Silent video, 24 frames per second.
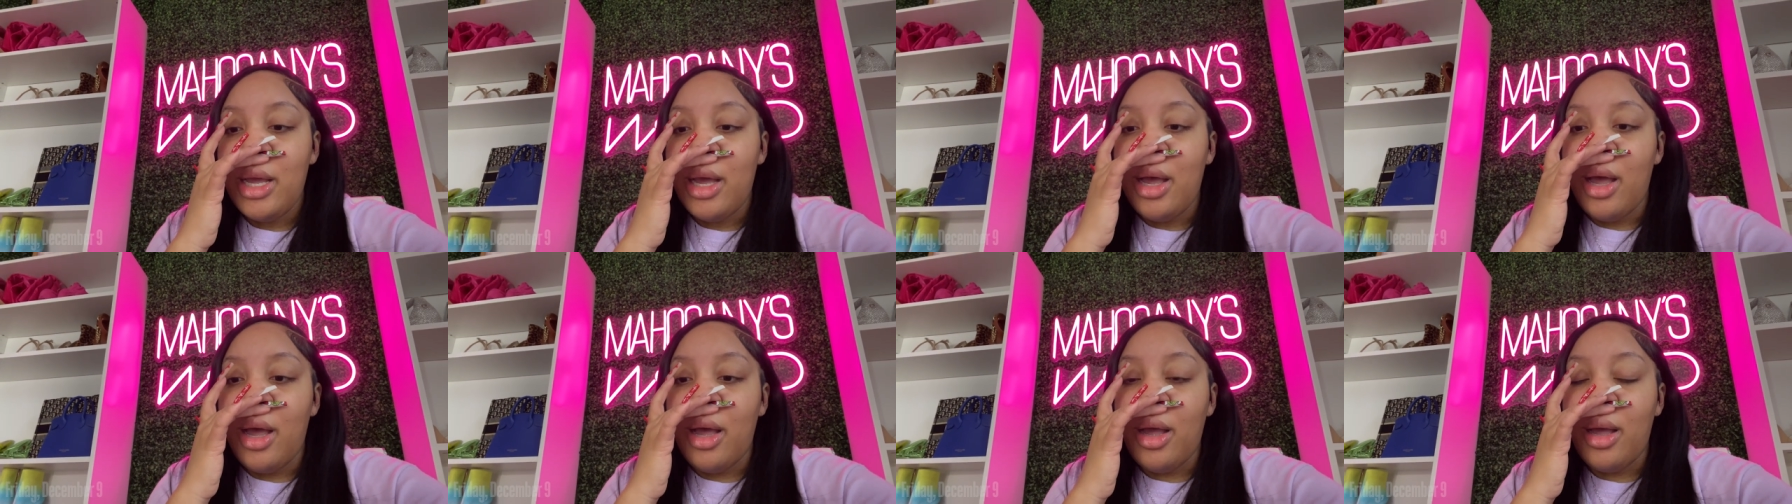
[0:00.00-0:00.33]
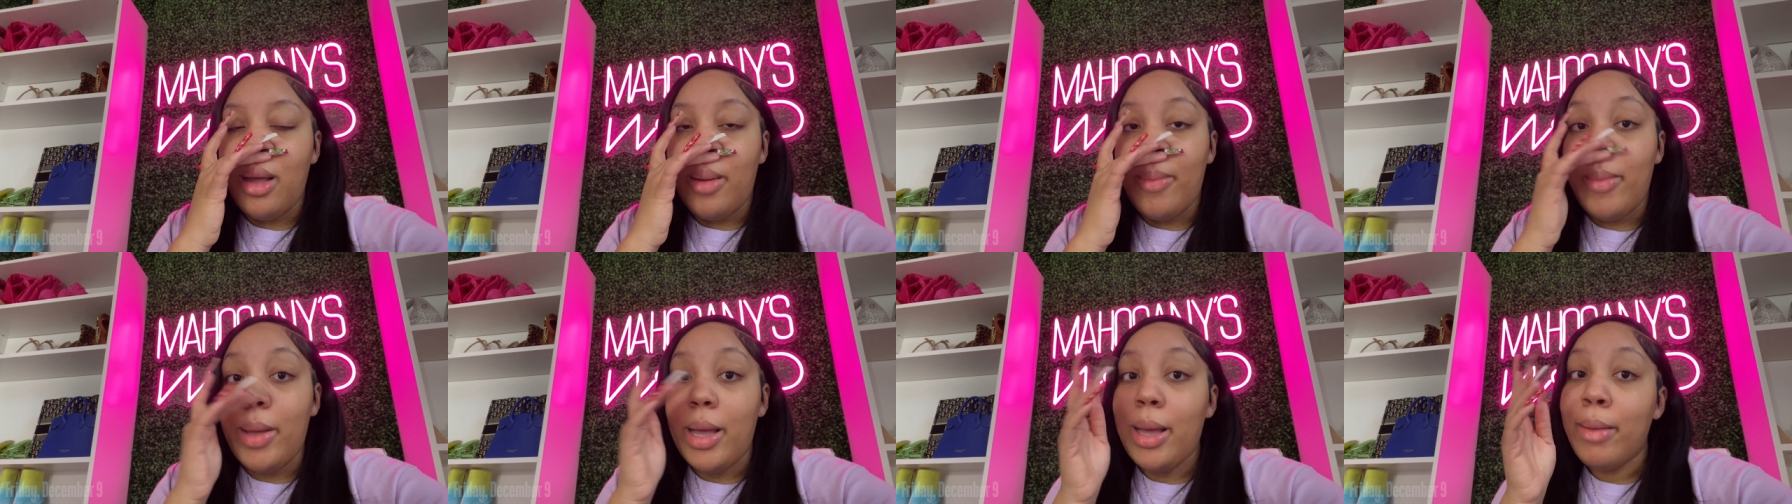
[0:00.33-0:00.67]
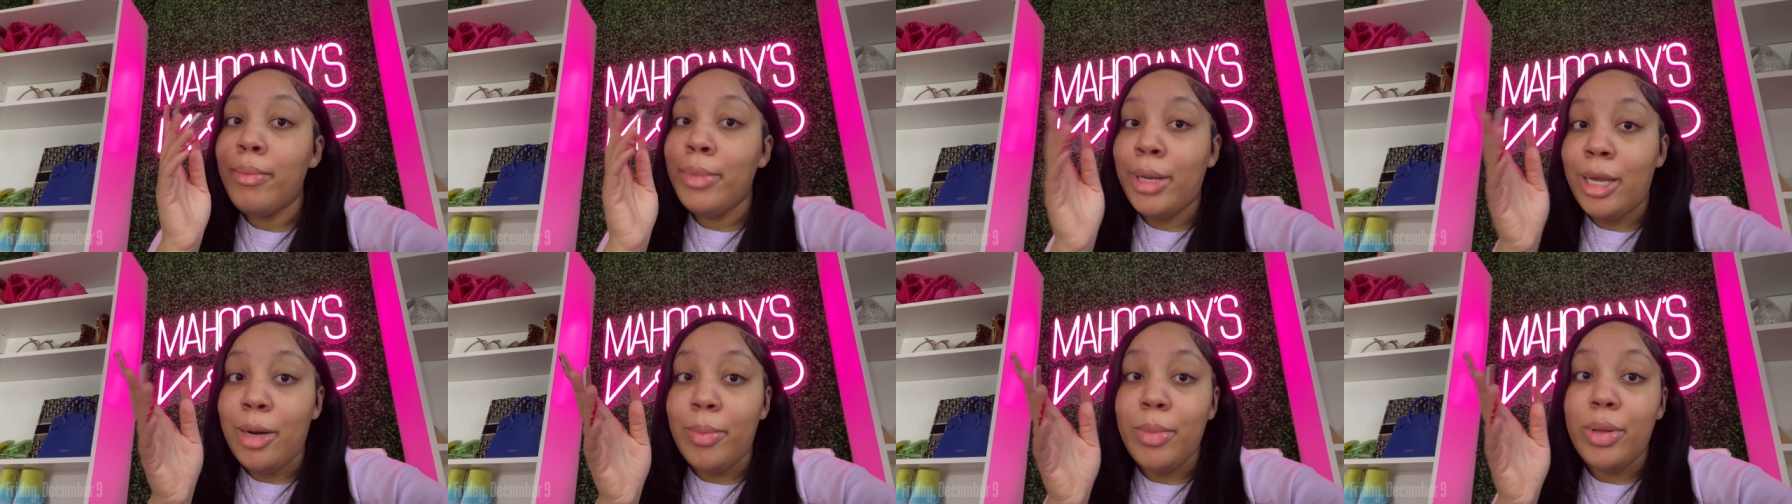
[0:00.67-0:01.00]
um, I'm
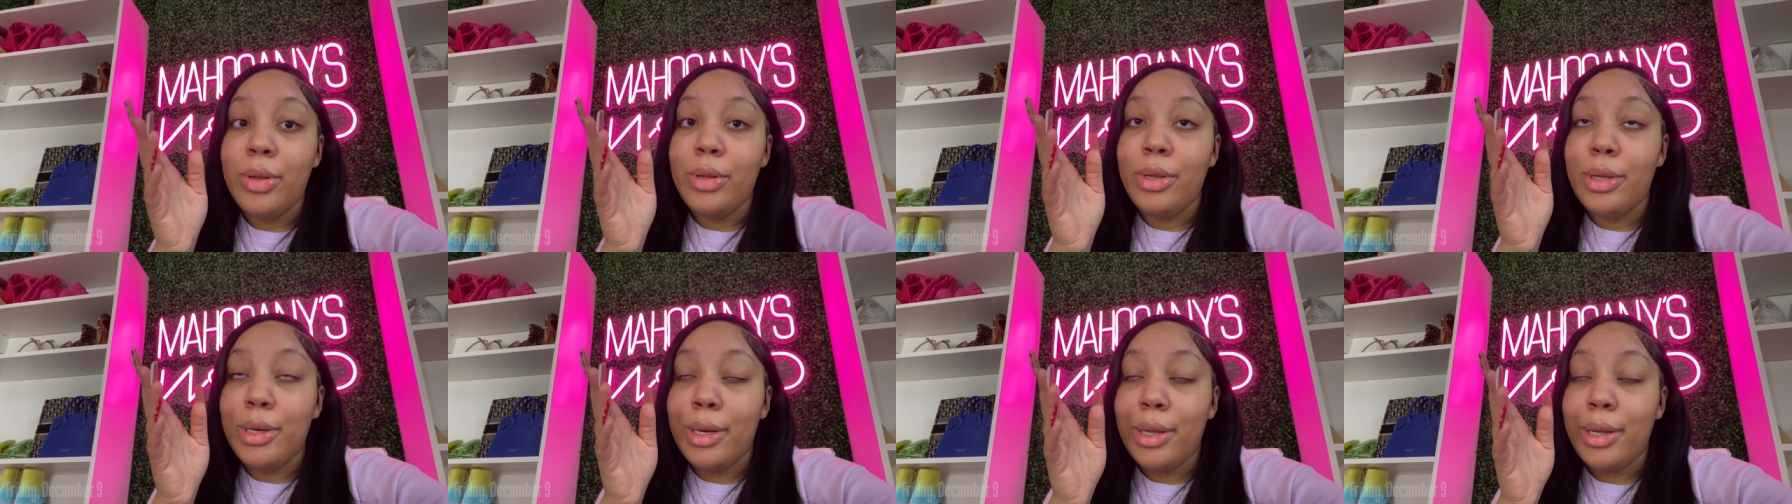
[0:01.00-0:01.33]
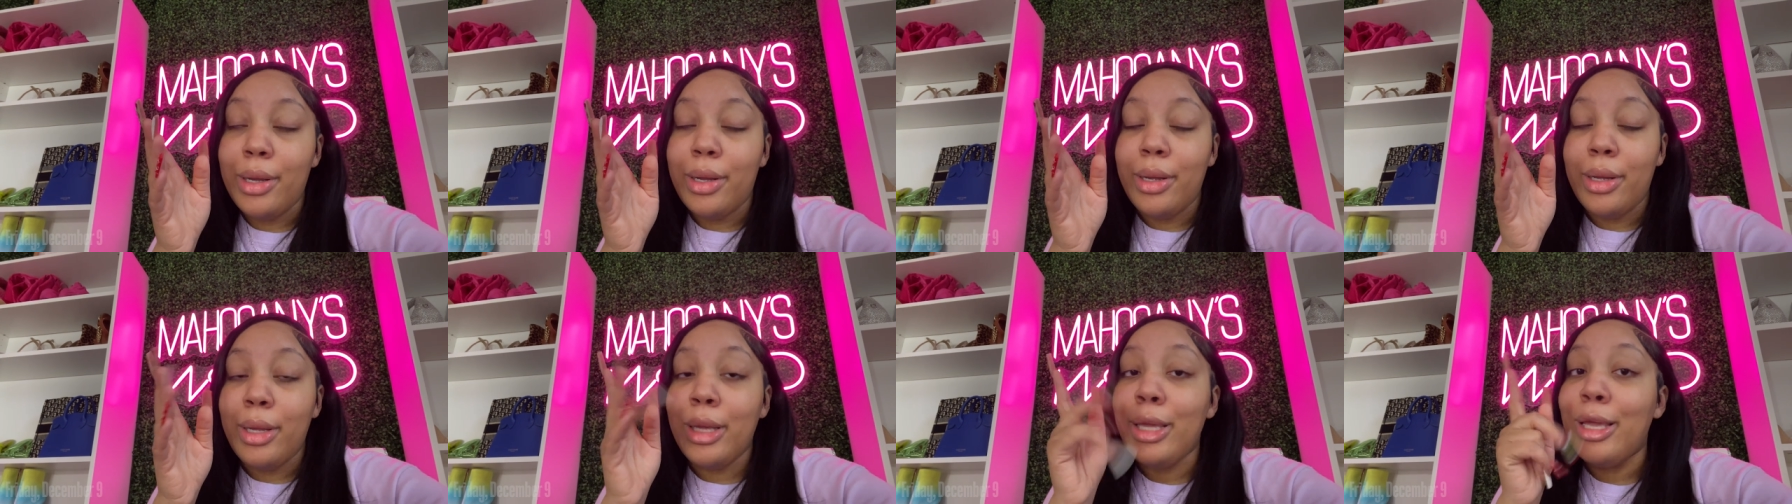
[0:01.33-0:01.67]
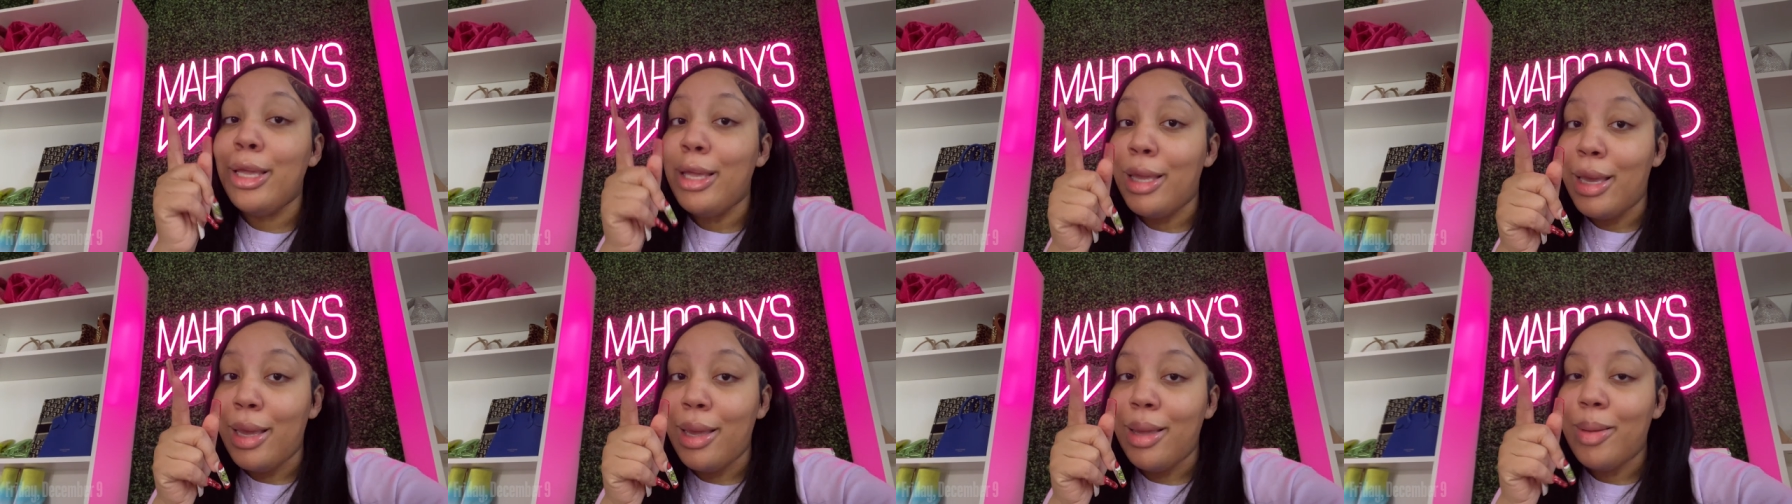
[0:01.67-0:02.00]
not a millionaire
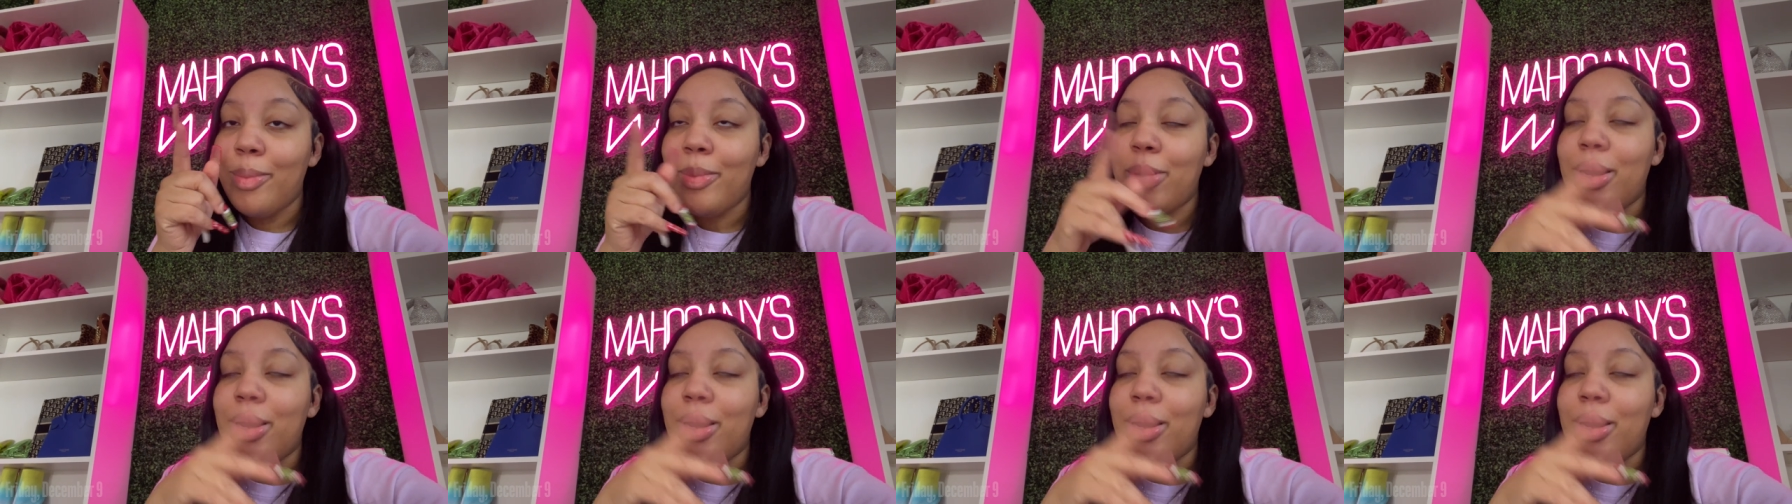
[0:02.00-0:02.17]
yet,